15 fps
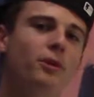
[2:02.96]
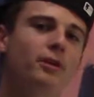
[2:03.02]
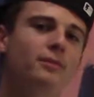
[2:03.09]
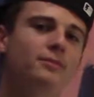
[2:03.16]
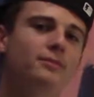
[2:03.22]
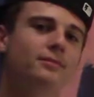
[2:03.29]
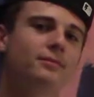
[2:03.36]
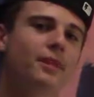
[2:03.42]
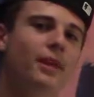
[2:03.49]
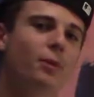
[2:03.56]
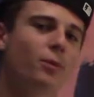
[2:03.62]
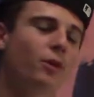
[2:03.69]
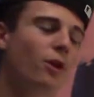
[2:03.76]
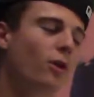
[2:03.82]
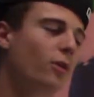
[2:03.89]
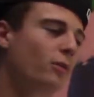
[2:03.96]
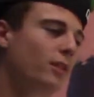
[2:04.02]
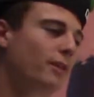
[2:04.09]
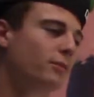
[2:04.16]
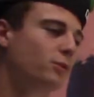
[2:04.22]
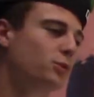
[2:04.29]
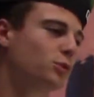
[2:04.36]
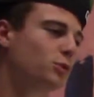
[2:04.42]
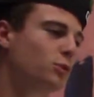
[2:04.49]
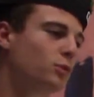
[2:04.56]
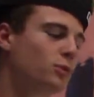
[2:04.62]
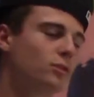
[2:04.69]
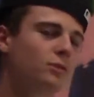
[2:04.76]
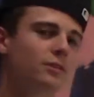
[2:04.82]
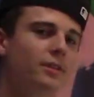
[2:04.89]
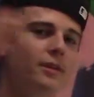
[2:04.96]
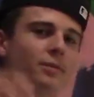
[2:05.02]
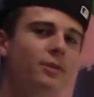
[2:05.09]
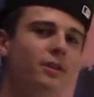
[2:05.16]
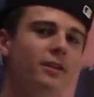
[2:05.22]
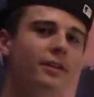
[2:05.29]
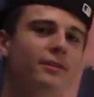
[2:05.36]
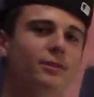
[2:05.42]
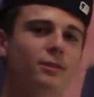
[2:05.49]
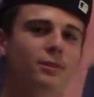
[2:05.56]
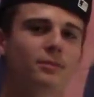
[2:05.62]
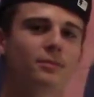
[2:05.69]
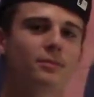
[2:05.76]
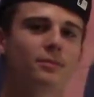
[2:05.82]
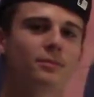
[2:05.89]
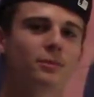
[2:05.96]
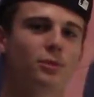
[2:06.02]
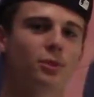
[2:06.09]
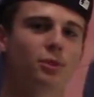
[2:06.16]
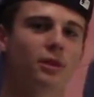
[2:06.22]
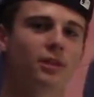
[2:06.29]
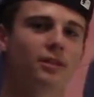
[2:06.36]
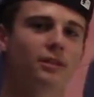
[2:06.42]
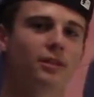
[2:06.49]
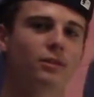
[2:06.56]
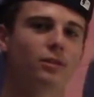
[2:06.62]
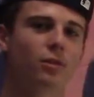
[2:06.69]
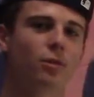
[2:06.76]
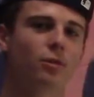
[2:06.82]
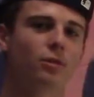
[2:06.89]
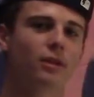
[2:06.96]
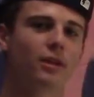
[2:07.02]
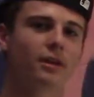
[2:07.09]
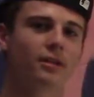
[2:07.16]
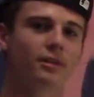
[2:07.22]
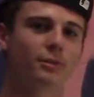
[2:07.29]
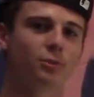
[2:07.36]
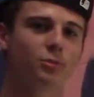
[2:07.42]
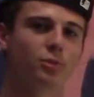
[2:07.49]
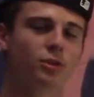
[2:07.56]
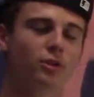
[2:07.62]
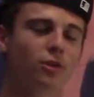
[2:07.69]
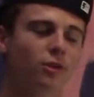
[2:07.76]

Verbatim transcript: threat and we all left the school and we didn't have to do anything the whole day. It was pretty